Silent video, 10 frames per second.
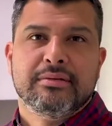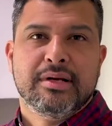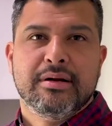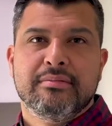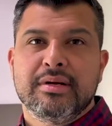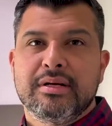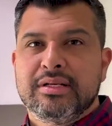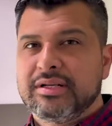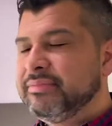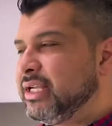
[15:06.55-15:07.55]
You know,
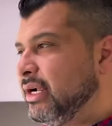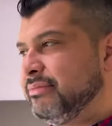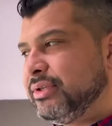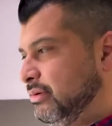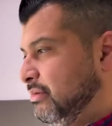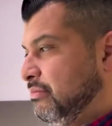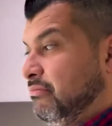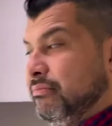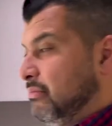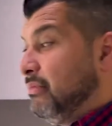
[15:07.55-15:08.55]
sometimes
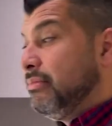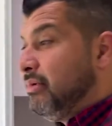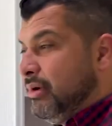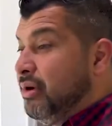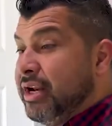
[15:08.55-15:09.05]
you